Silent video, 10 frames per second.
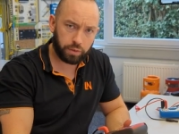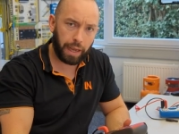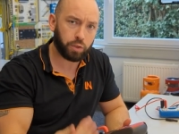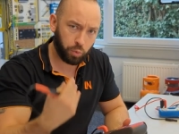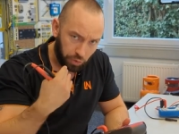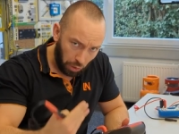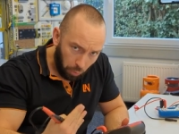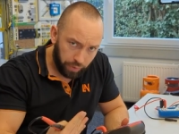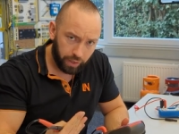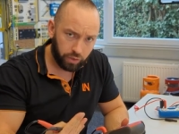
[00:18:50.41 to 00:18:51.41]
As we know
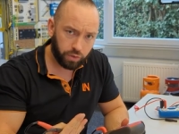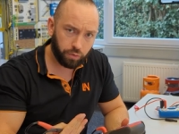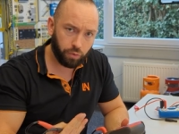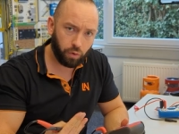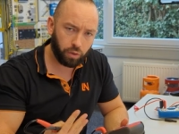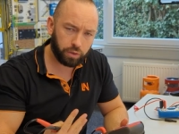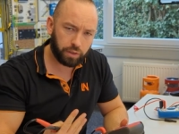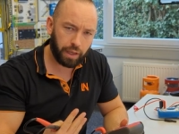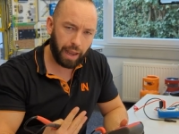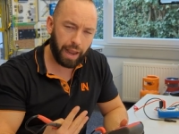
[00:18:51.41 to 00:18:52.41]
there is a fault,
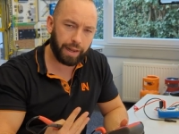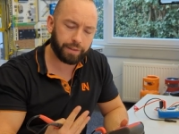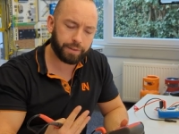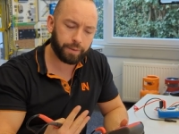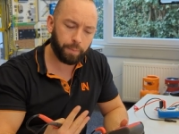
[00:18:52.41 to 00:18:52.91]
and